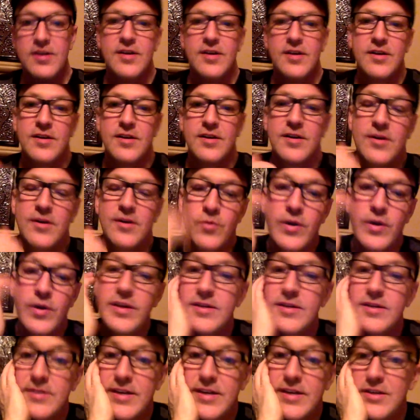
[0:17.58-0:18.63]
uh, ready to
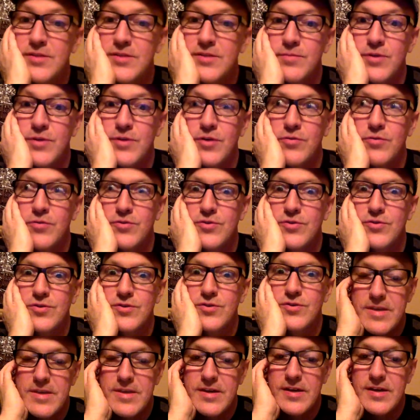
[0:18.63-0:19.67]
take some notes.
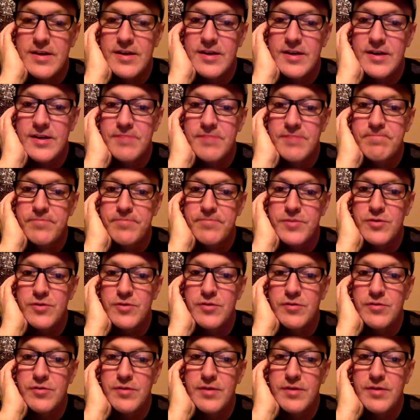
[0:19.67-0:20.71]
Um,
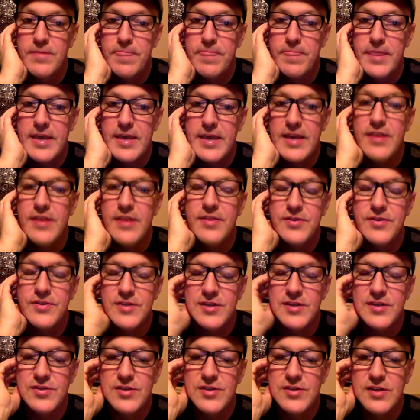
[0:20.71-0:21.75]
you'll in this
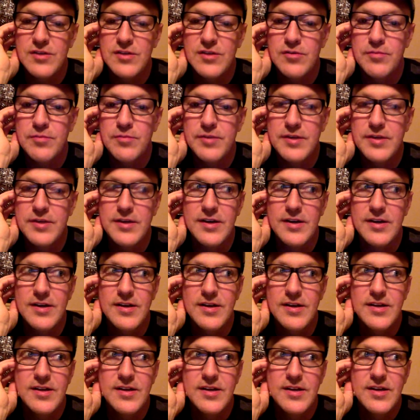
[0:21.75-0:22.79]
listening, you'll be uh,
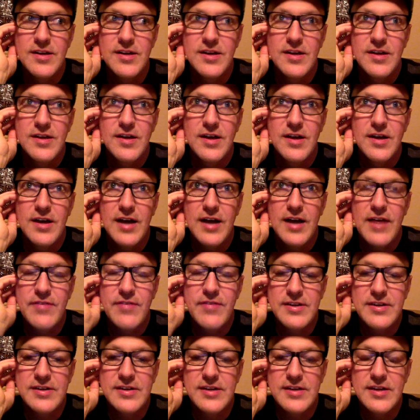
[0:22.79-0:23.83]
uh
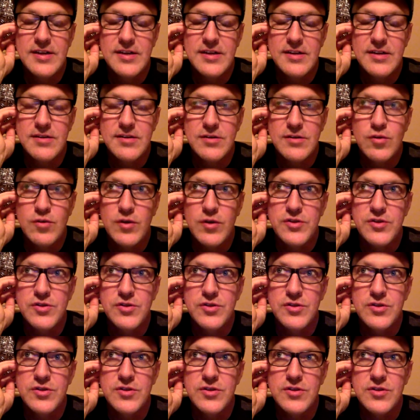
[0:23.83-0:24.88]
having uh,
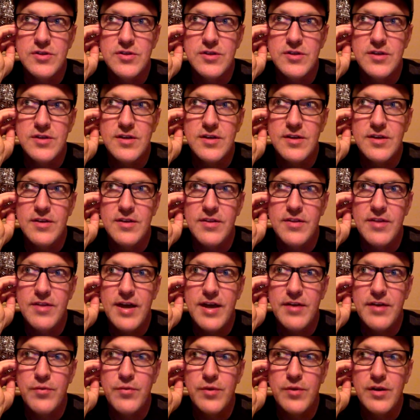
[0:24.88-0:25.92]
questions uh, that
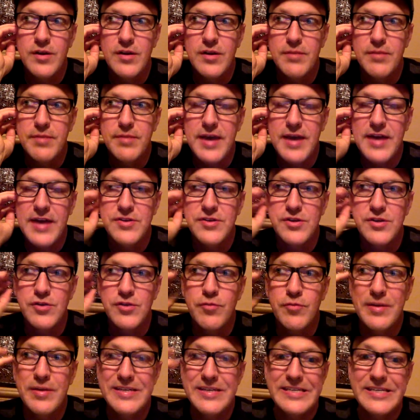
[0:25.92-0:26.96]
will be asking you
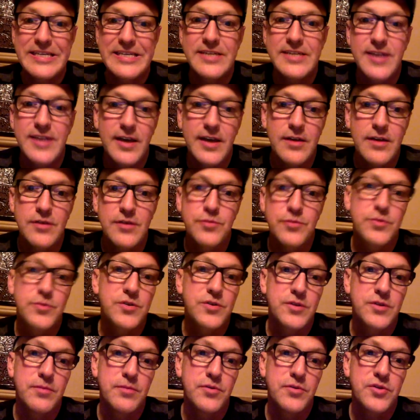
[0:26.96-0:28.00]
about details, which is
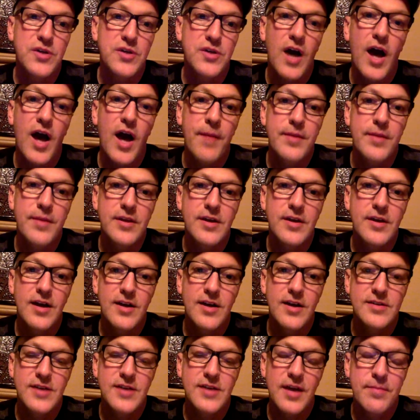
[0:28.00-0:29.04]
the most common co
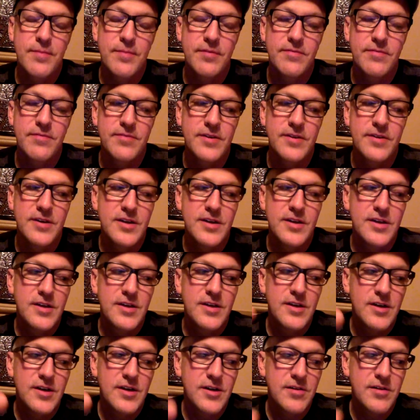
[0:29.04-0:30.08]
type of,
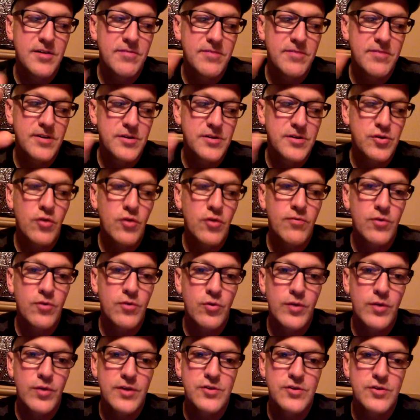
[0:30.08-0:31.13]
of uh, TOEFL
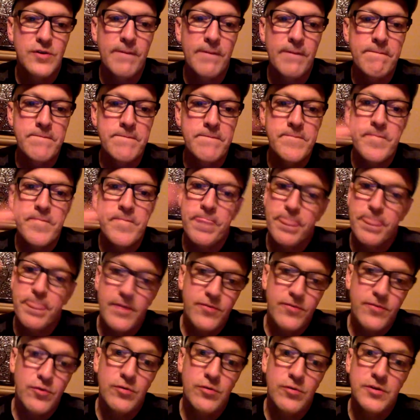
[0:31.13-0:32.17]
question. Of
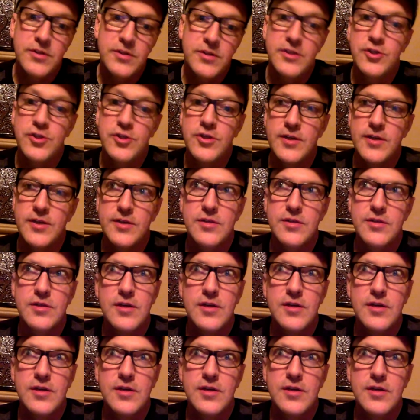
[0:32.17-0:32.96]
course, the gist